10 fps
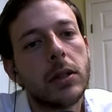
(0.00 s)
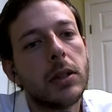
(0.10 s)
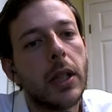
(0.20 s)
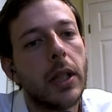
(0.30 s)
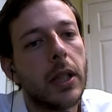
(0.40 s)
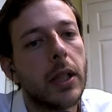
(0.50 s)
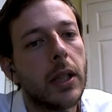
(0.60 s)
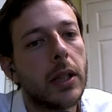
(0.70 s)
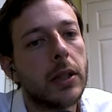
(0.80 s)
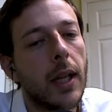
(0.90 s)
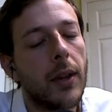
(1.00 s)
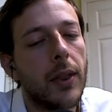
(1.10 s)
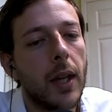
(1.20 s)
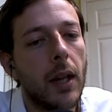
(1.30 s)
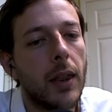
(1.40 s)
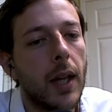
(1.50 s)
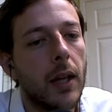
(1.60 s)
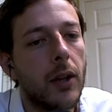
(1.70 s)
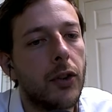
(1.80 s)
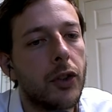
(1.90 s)
And I think
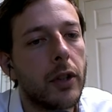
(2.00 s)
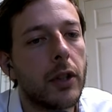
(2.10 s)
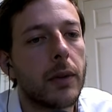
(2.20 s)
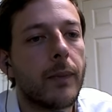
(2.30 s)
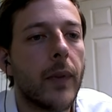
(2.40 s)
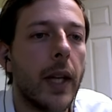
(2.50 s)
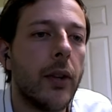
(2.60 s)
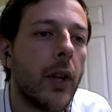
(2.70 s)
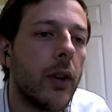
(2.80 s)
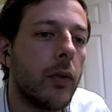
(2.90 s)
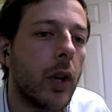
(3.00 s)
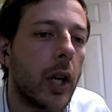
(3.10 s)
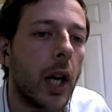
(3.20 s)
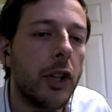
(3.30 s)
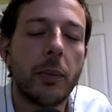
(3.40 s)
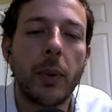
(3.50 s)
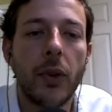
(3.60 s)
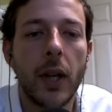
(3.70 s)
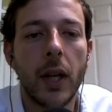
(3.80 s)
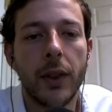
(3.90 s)
that is true. It's not that you've got
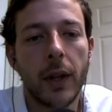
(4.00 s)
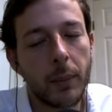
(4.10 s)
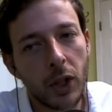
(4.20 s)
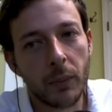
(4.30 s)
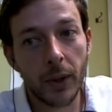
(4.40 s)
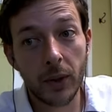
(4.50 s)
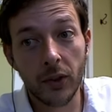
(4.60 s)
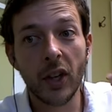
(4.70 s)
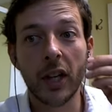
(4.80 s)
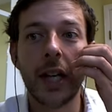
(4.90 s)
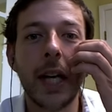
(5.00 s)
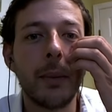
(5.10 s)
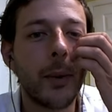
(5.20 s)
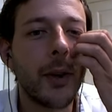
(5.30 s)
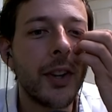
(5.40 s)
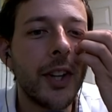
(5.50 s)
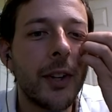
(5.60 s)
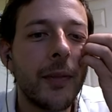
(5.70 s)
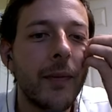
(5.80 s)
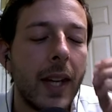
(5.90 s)
100% nothing, but your opponent's got a knight more than
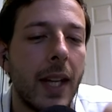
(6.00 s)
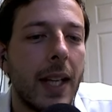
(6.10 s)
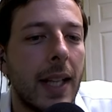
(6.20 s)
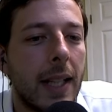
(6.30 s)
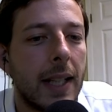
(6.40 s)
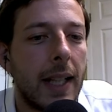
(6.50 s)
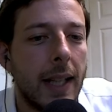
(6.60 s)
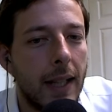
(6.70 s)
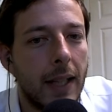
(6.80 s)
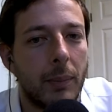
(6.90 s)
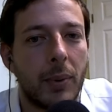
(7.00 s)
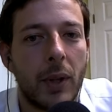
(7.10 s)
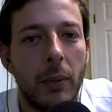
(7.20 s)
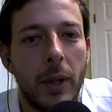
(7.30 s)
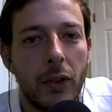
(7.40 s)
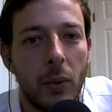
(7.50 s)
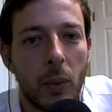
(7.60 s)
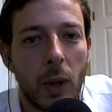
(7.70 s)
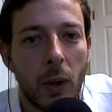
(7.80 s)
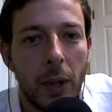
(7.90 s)
you. And it probably doesn't
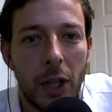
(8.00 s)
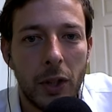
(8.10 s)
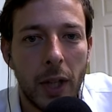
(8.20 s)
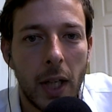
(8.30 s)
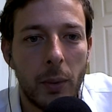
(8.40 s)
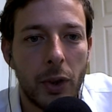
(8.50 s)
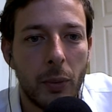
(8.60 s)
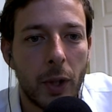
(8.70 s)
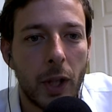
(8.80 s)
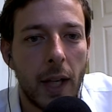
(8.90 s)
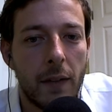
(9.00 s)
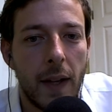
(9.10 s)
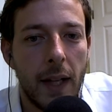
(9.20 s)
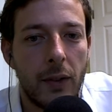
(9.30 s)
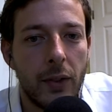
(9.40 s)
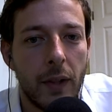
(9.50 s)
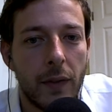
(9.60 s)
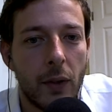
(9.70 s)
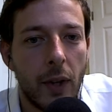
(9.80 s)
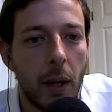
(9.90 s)
work. We could look at it with the rook on f8, see if
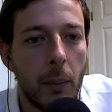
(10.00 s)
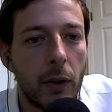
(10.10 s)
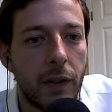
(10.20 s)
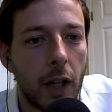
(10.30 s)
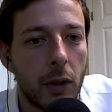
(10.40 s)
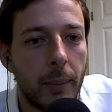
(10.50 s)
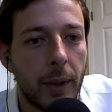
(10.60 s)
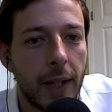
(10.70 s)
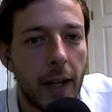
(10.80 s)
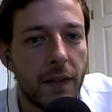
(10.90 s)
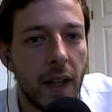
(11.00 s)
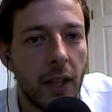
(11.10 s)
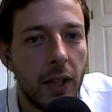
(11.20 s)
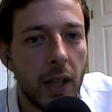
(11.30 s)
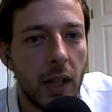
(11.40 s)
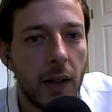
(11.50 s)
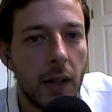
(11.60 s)
there's any more follow-up on the f-file here.